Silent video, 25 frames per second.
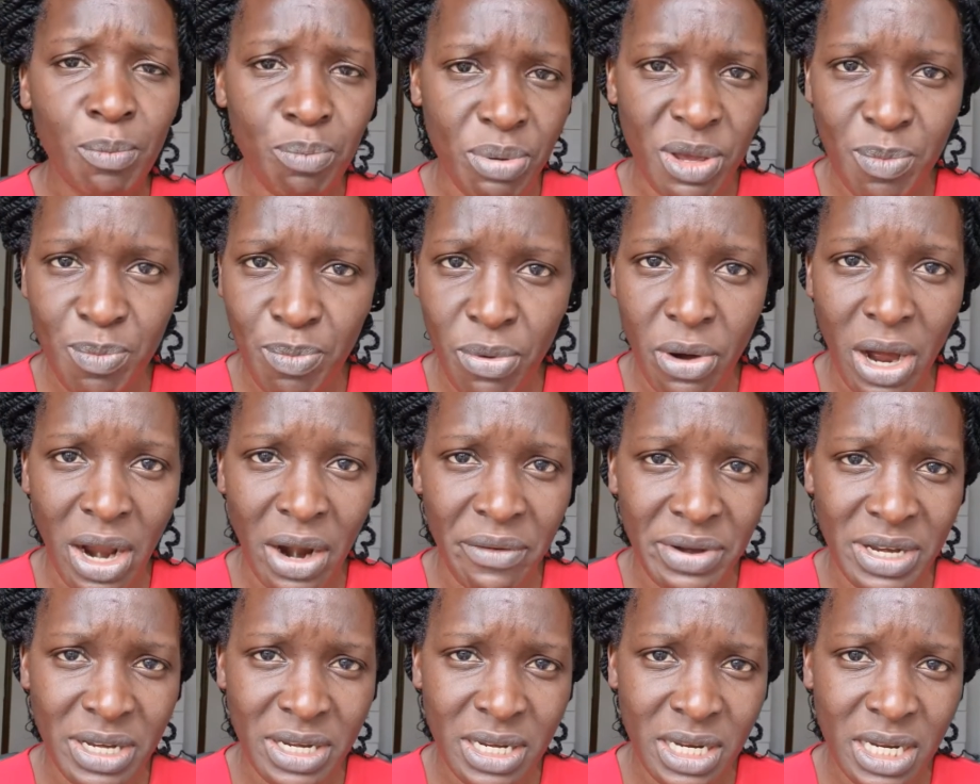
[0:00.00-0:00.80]
people
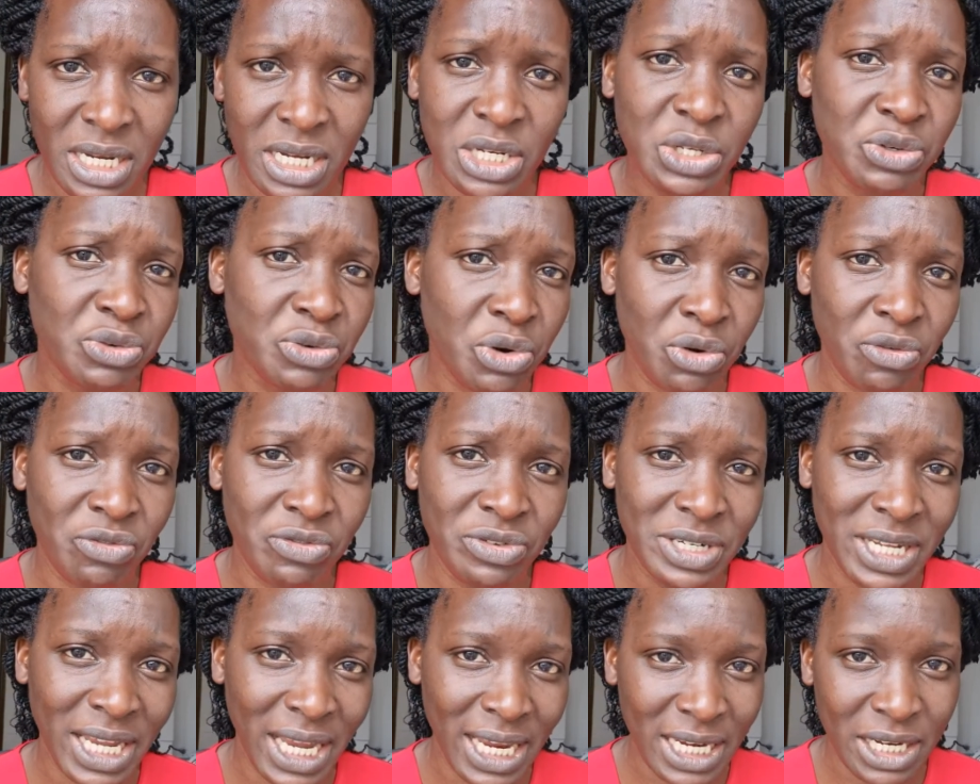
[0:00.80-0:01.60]
are in need
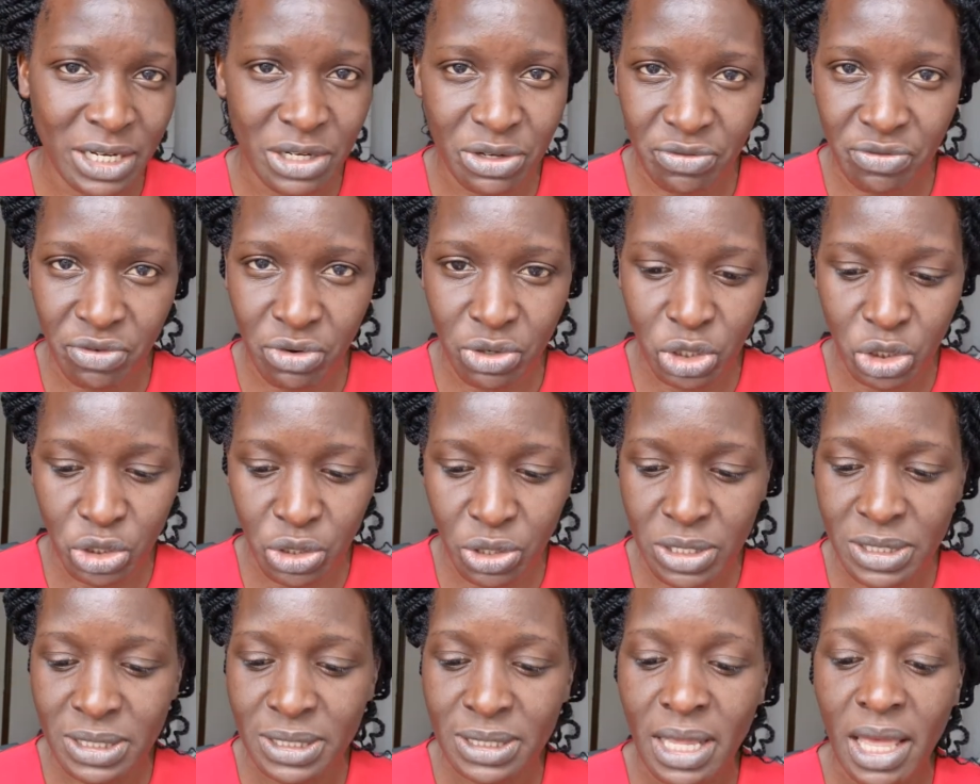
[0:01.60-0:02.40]
of daily
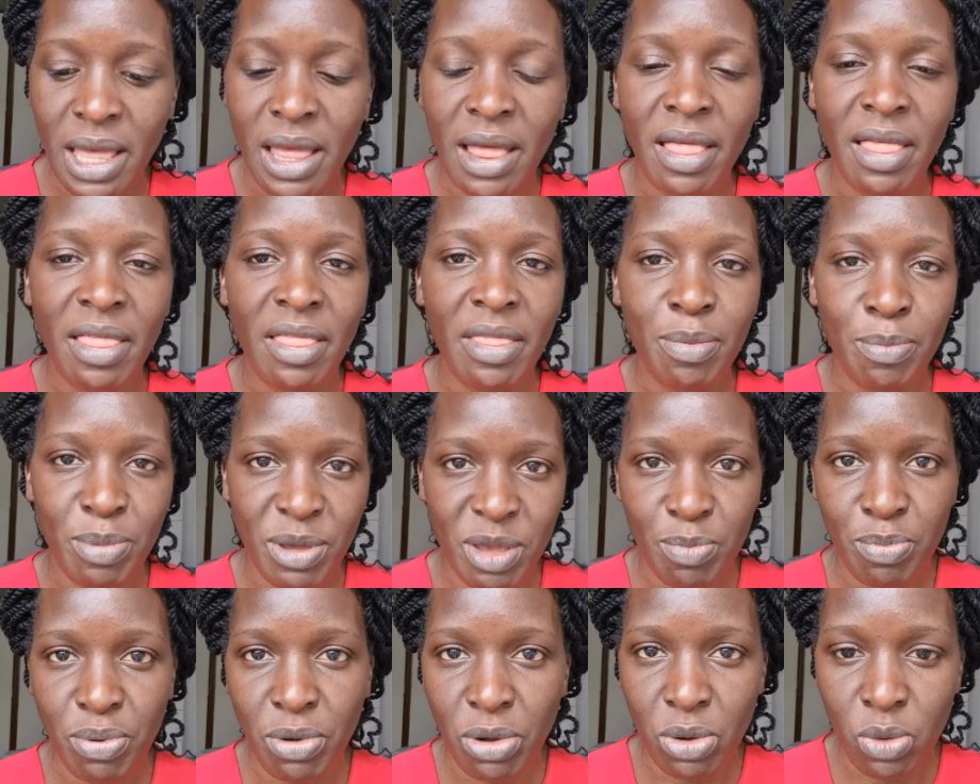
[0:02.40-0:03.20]
devotions.
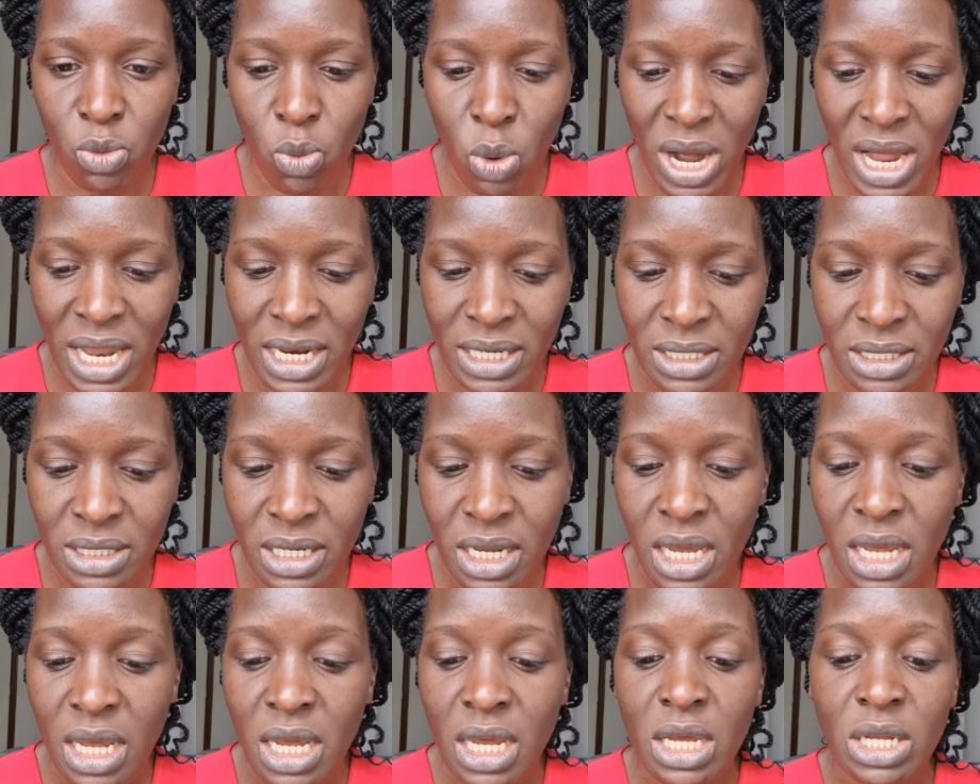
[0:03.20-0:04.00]
People
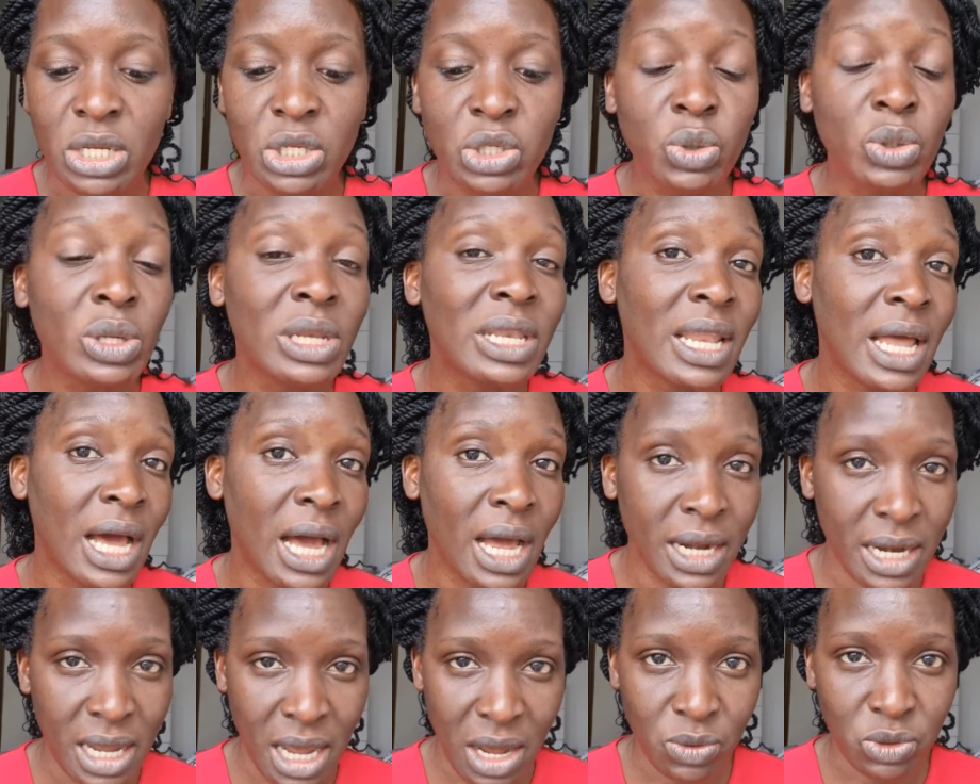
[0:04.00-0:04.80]
want to
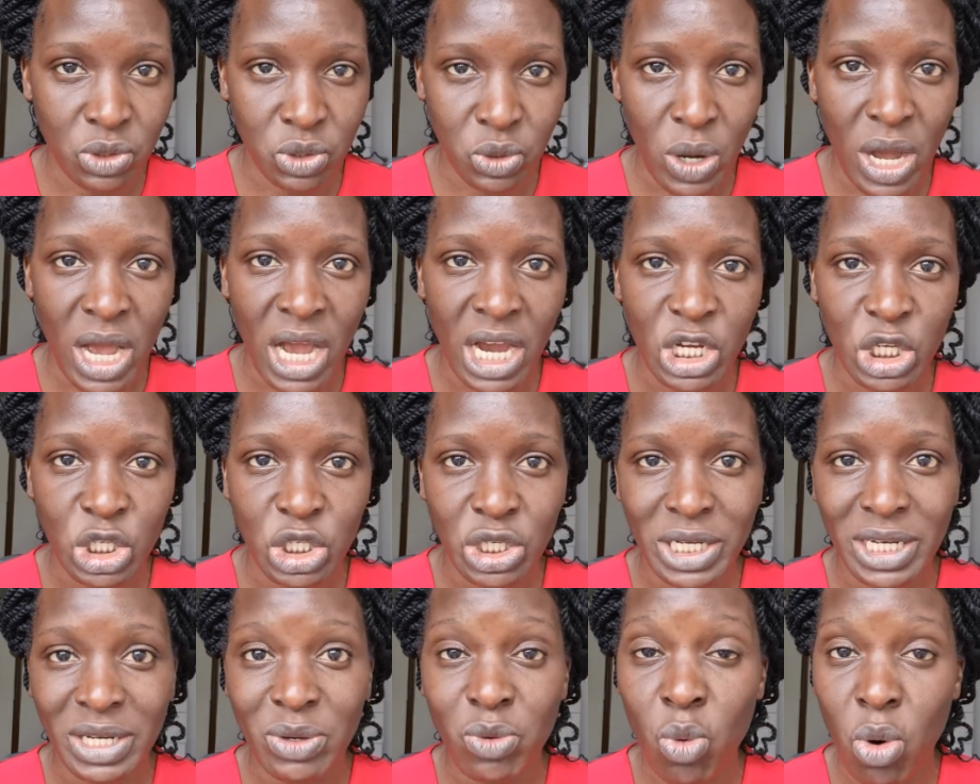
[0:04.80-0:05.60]
learn how to
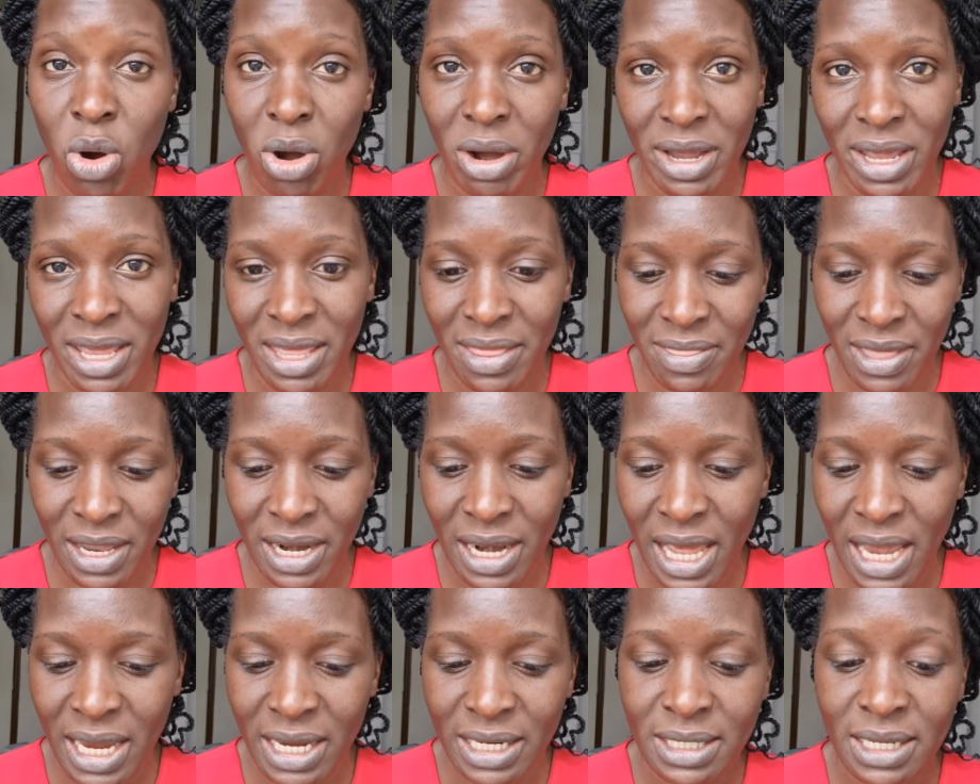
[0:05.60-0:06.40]
actually walk in the
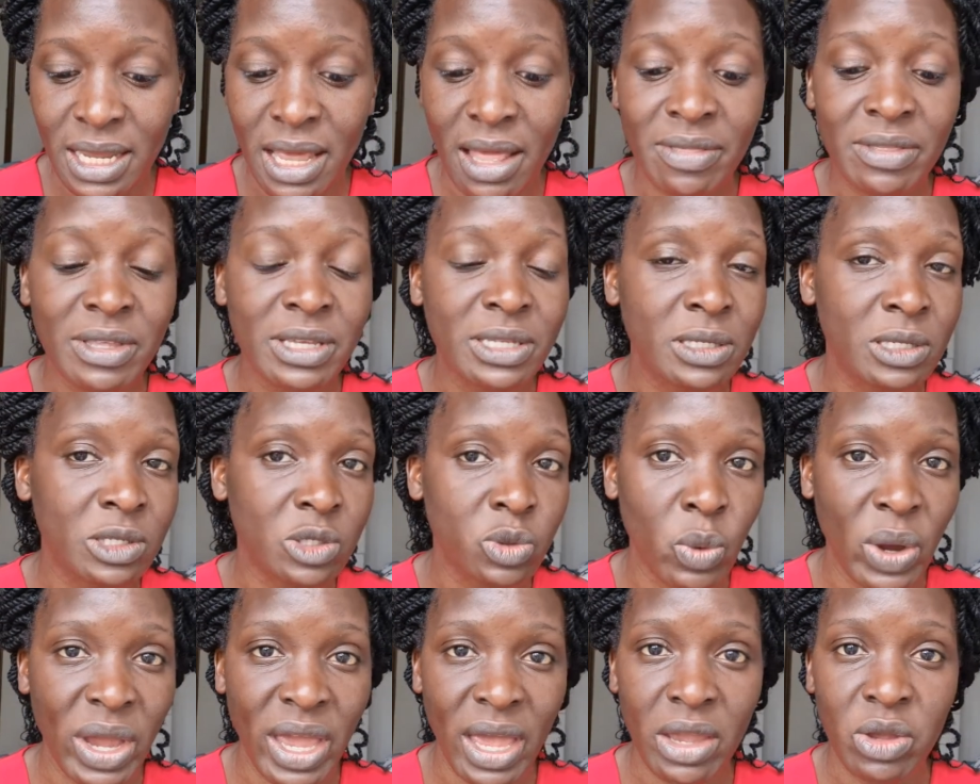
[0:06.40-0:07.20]
light. And this
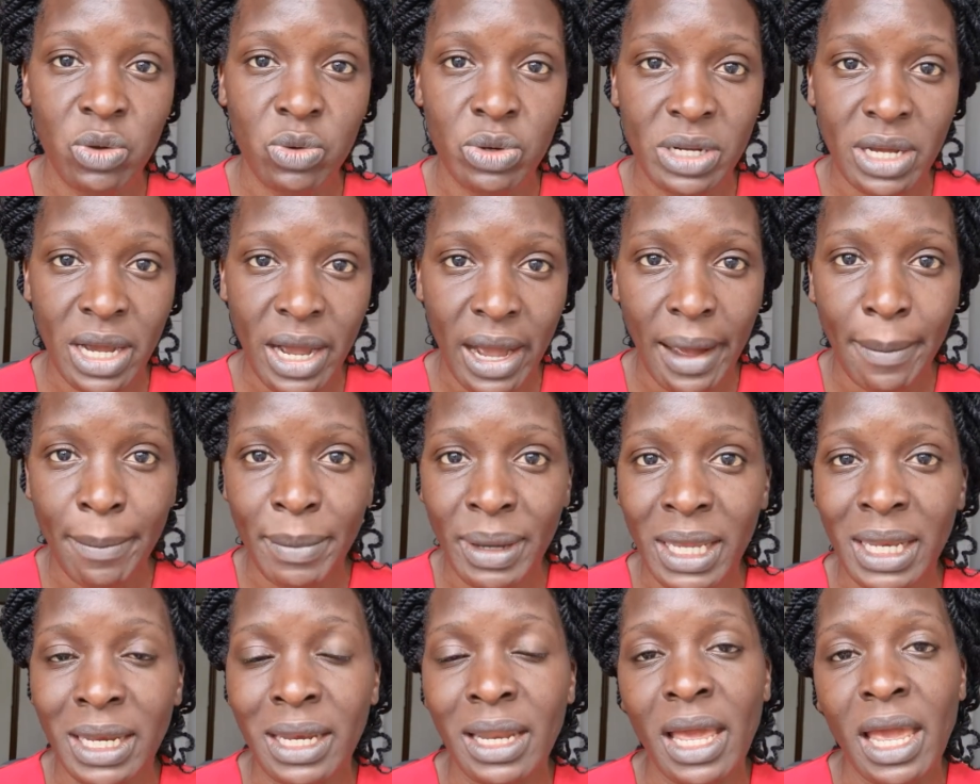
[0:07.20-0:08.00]
is where you'd
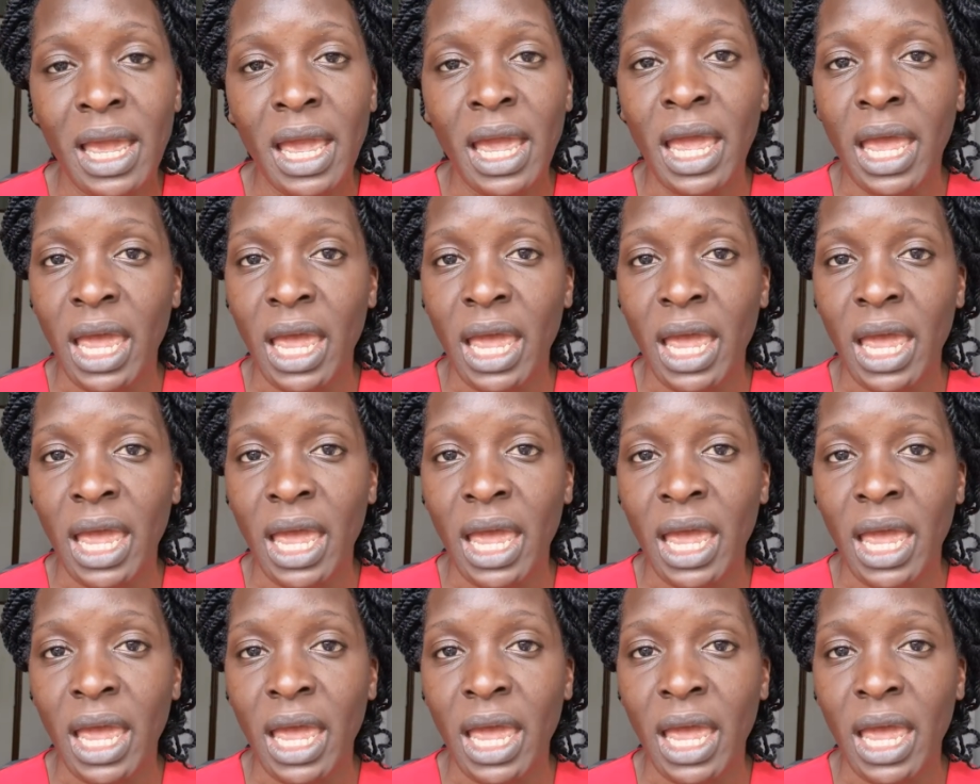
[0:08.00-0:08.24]
come in